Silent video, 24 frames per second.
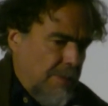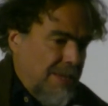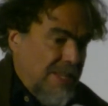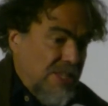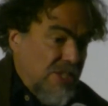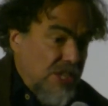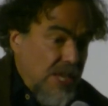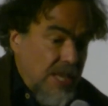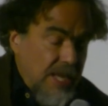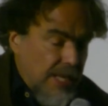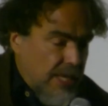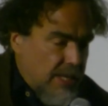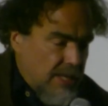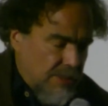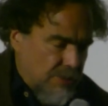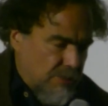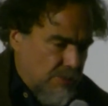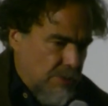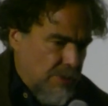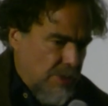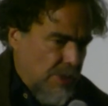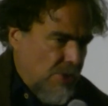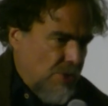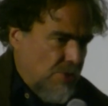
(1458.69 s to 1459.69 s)

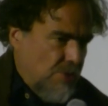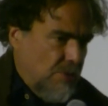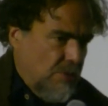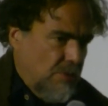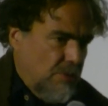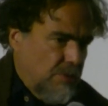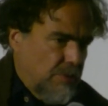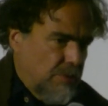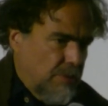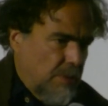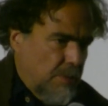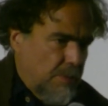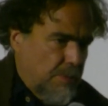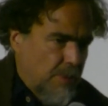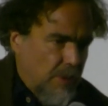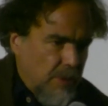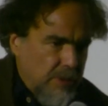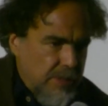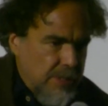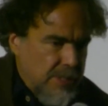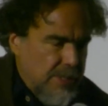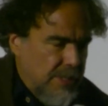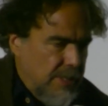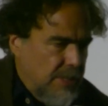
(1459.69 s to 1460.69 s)
evangelical tradition or the
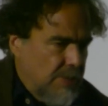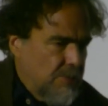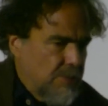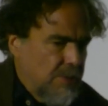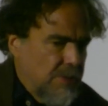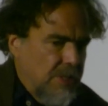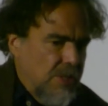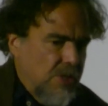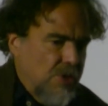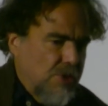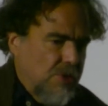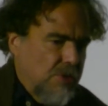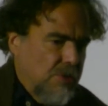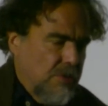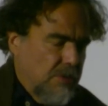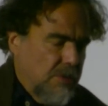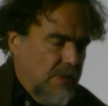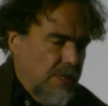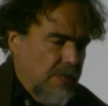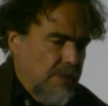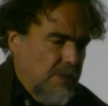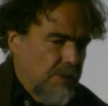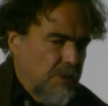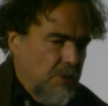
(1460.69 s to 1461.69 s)
Protestant
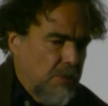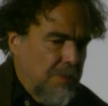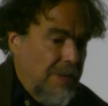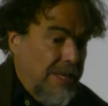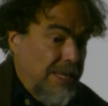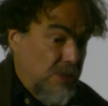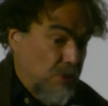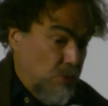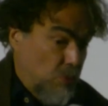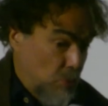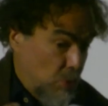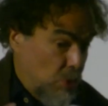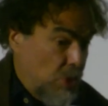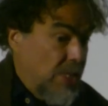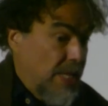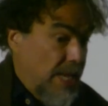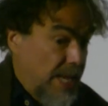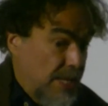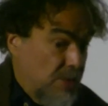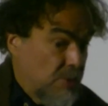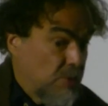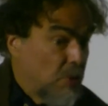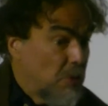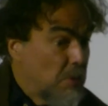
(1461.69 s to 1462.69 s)
tradition that normally
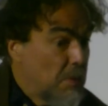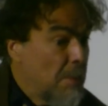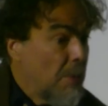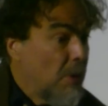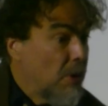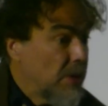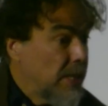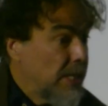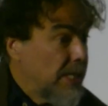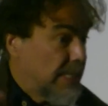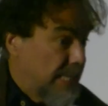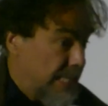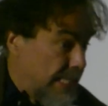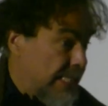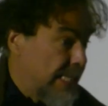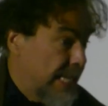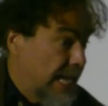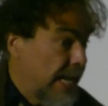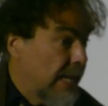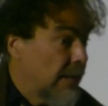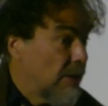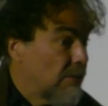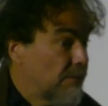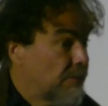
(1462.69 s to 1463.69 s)
success or money is a
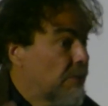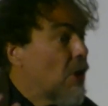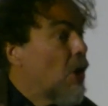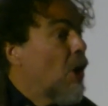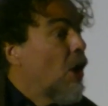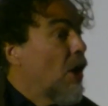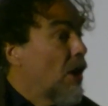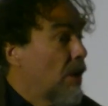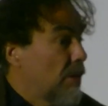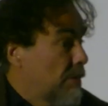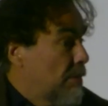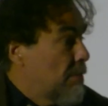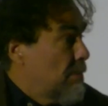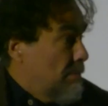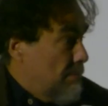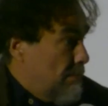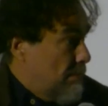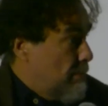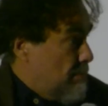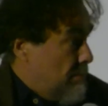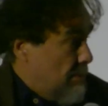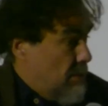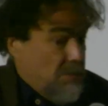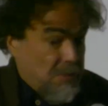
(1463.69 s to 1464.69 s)
sign of God,
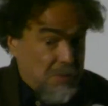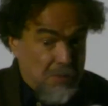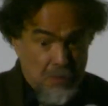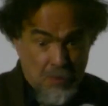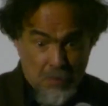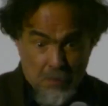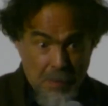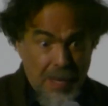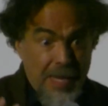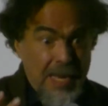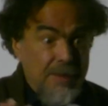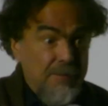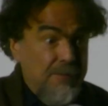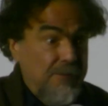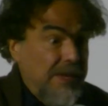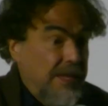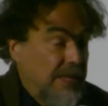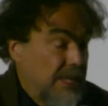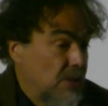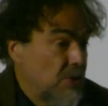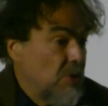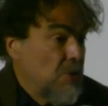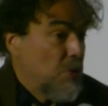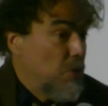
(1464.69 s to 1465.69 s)
you know,
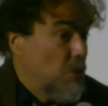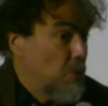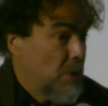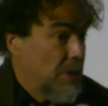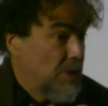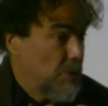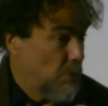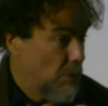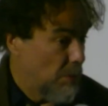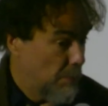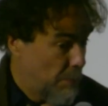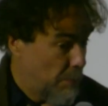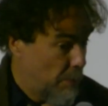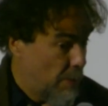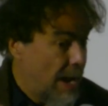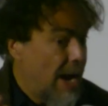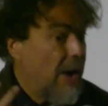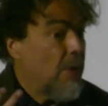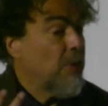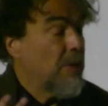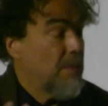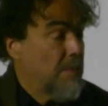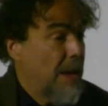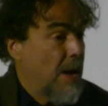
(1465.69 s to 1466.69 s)
benefiting you and you are
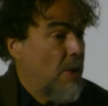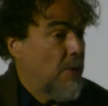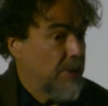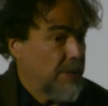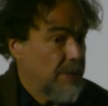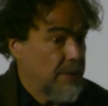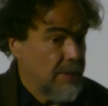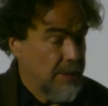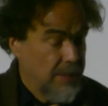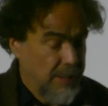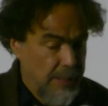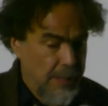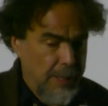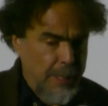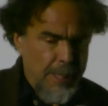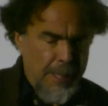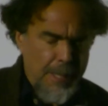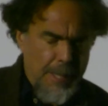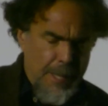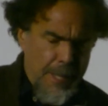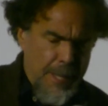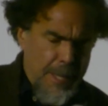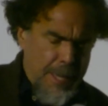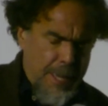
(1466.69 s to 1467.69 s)
proud about
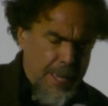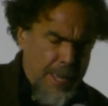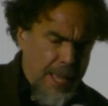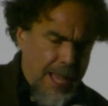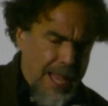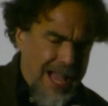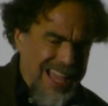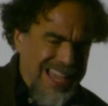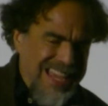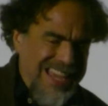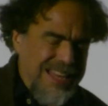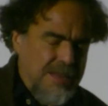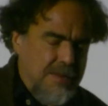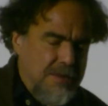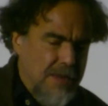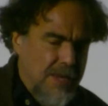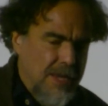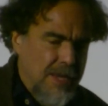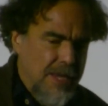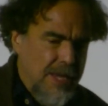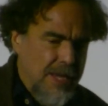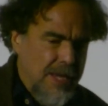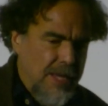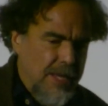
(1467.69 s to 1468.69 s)
it.
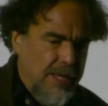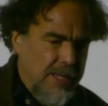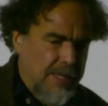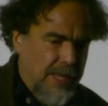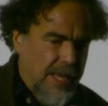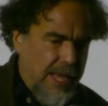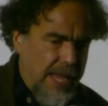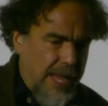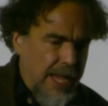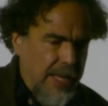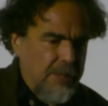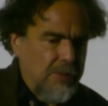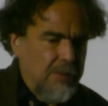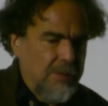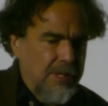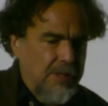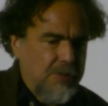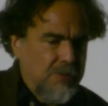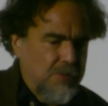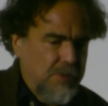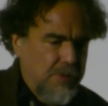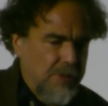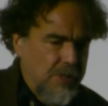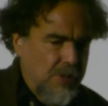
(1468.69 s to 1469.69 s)
In the
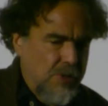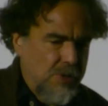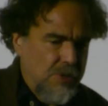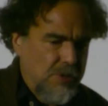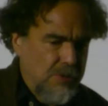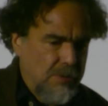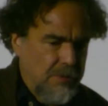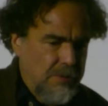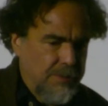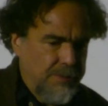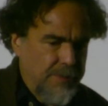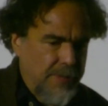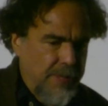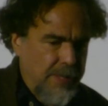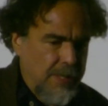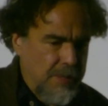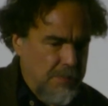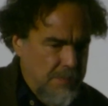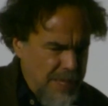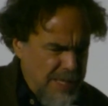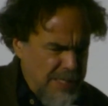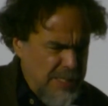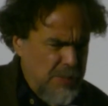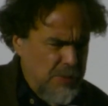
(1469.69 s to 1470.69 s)
Catholic tradition and
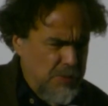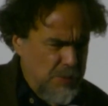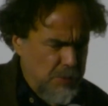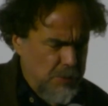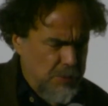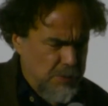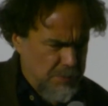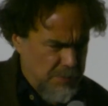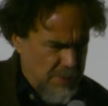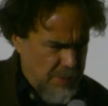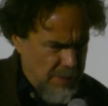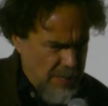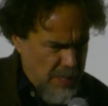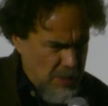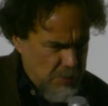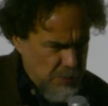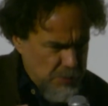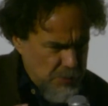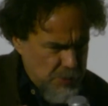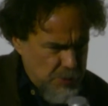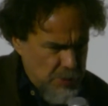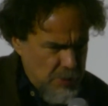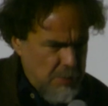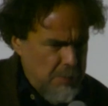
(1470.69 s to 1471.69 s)
in Mexico, in a
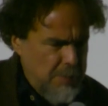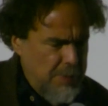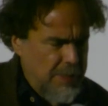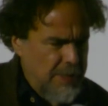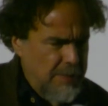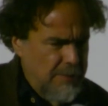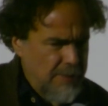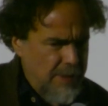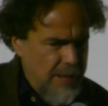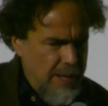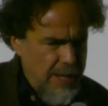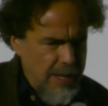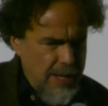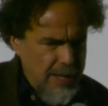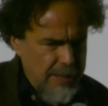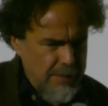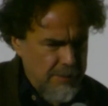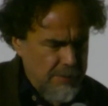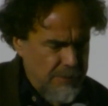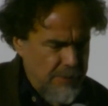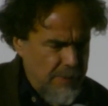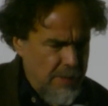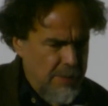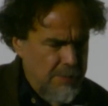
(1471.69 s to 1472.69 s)
conservative
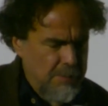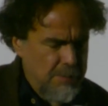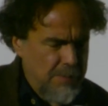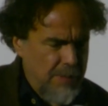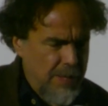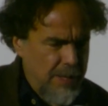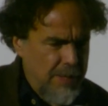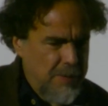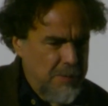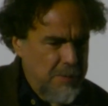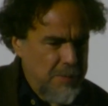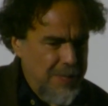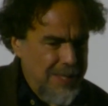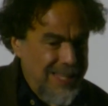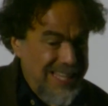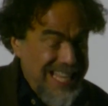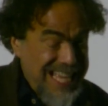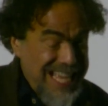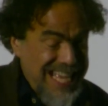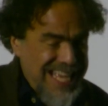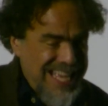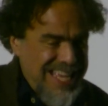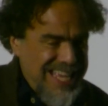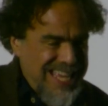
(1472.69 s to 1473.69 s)
kind of
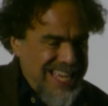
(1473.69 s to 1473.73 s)
environment,